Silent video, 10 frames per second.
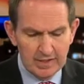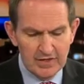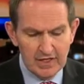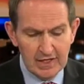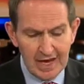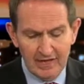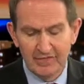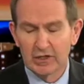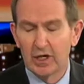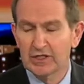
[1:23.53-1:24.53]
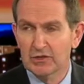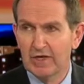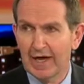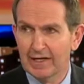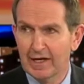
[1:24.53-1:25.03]
The advertiser in
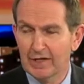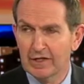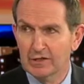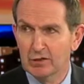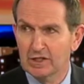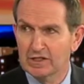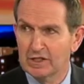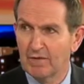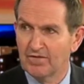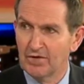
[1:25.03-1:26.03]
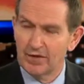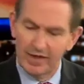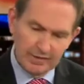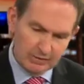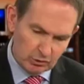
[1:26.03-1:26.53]
Adelaide, I think, took it a step further.
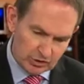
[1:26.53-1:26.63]
They